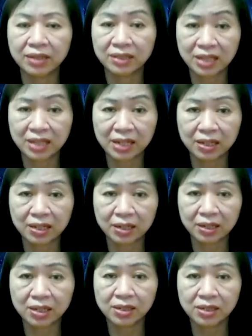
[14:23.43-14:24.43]
data
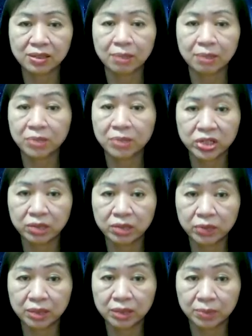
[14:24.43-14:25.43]
is machine
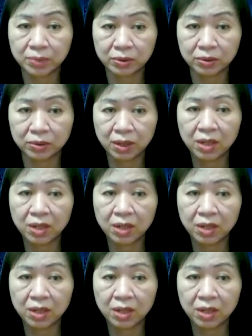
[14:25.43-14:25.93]
readable,